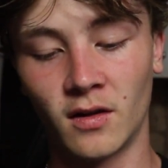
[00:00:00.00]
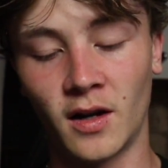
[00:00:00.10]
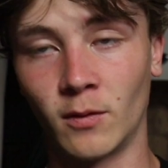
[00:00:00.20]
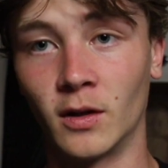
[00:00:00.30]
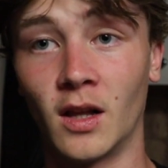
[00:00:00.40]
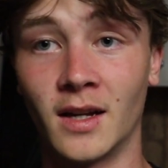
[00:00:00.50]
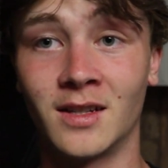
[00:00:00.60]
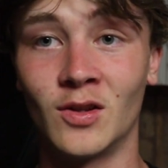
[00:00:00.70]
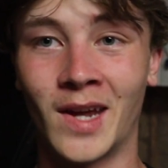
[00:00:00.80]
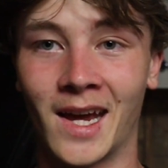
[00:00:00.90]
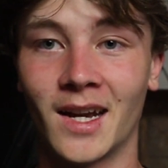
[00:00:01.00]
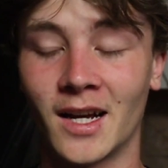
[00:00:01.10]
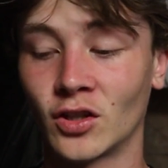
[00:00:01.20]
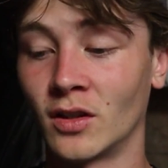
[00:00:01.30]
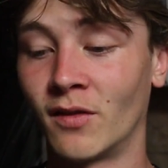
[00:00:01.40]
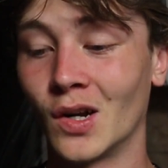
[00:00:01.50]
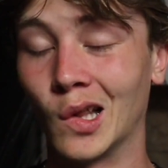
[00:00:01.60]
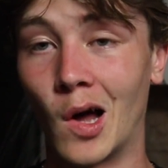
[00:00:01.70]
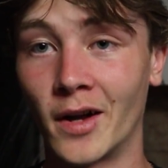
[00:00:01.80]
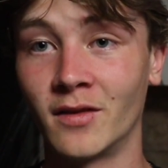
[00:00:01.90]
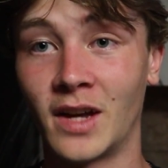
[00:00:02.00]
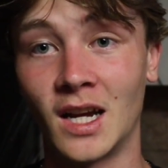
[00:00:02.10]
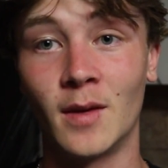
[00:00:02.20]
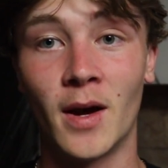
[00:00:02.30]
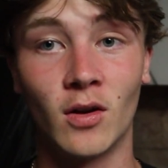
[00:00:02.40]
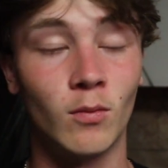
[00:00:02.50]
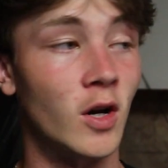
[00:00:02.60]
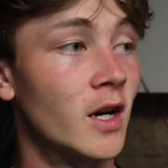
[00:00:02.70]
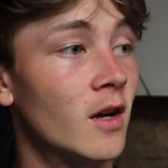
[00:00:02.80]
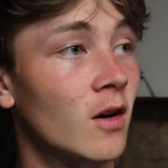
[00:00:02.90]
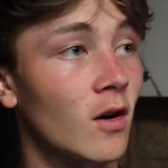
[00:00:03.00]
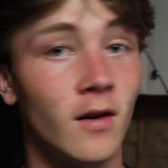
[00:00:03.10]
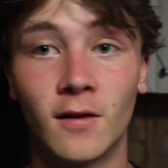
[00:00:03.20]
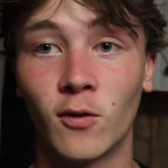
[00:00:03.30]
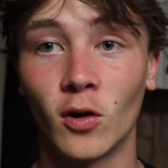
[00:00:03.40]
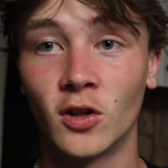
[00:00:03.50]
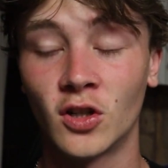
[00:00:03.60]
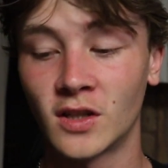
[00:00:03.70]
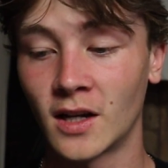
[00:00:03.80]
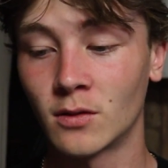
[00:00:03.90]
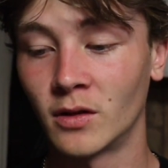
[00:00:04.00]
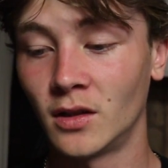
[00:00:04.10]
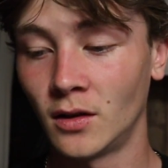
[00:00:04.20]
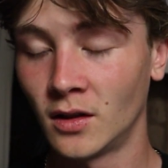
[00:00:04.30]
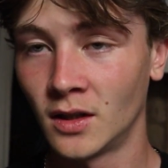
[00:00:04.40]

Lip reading: I realized you can't actually fit a lot of 80-pound braid on a 400 size reel.